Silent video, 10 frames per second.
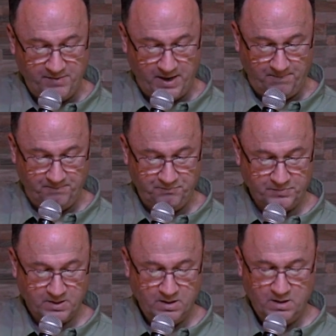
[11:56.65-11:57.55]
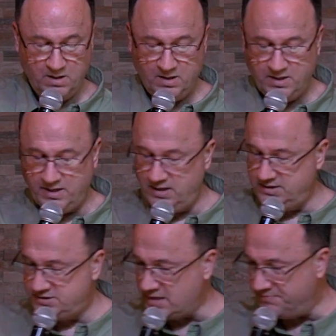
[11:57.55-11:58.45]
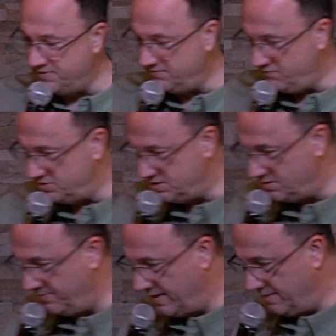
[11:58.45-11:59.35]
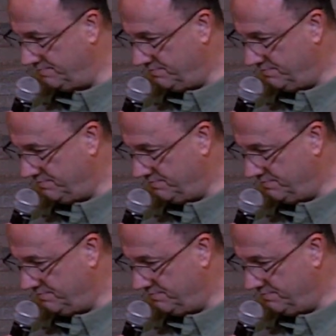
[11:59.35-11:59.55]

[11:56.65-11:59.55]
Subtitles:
them. Now, let's stop there for just a minute.